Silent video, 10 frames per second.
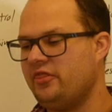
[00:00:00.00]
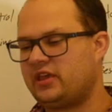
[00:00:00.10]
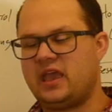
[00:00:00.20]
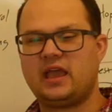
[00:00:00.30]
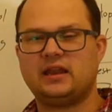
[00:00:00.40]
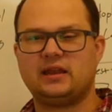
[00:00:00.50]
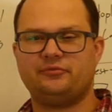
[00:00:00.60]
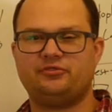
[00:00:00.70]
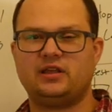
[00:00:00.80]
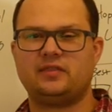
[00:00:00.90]
The king ended
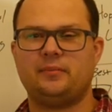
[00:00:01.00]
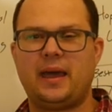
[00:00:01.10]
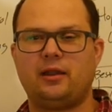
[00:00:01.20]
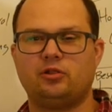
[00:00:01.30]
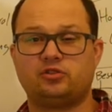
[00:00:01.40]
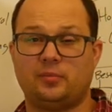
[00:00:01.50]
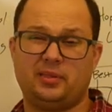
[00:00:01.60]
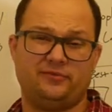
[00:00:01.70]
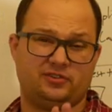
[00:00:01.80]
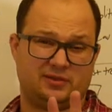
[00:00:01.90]
up fleeing the battle, I
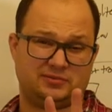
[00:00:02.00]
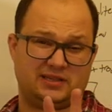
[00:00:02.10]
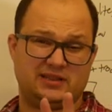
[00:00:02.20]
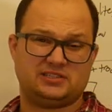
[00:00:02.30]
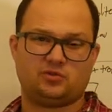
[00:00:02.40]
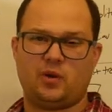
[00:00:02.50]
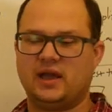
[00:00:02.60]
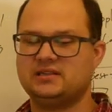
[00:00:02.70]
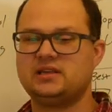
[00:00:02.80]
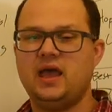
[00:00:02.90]
believe it was at least
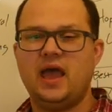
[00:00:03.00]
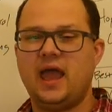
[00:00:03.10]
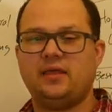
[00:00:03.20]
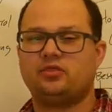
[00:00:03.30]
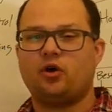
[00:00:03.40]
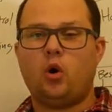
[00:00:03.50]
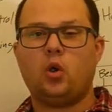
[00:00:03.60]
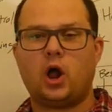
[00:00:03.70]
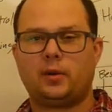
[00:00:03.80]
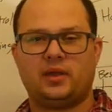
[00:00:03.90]
twice, and the
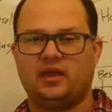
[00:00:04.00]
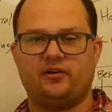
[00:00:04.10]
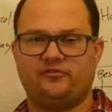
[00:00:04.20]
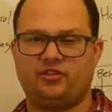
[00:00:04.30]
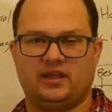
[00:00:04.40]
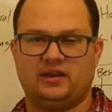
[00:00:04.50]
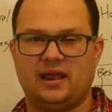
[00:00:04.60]
whole army fled.